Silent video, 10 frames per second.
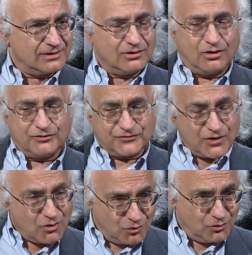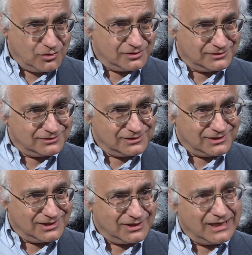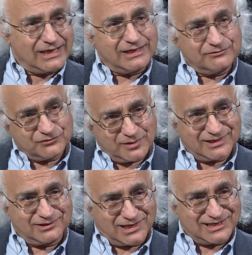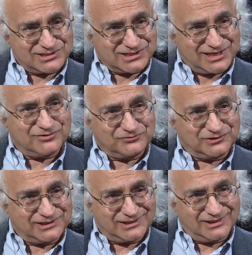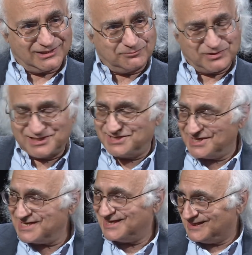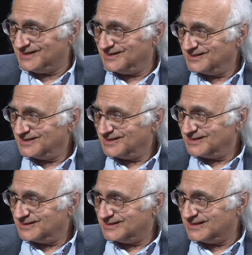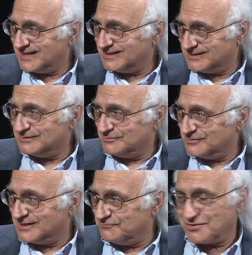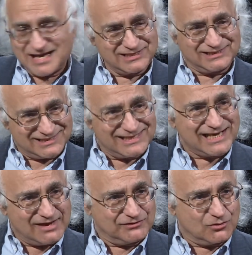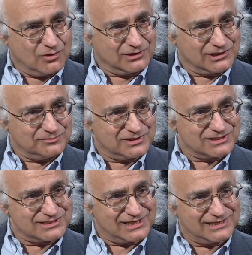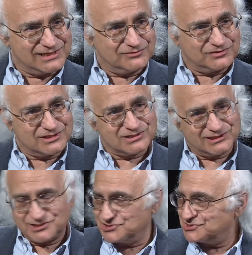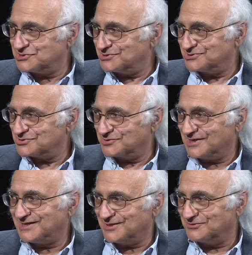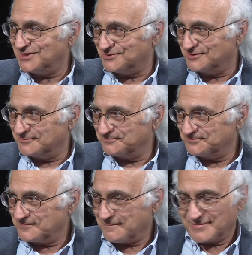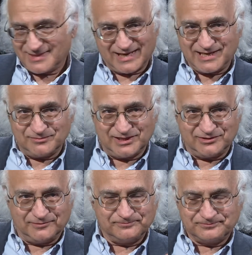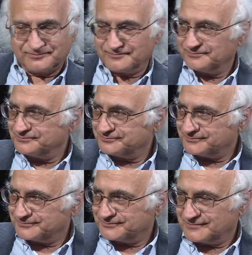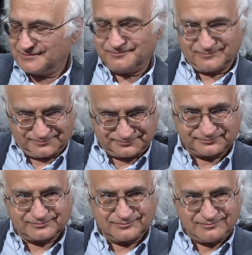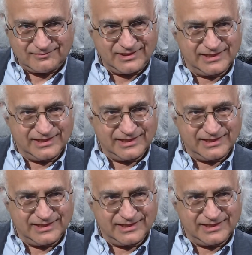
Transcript: Although, if you analyze carefully, in the beginning, they practically did have equality, because the idea of things like the jizya and so on, that came later. That came later. The document itself give them equality.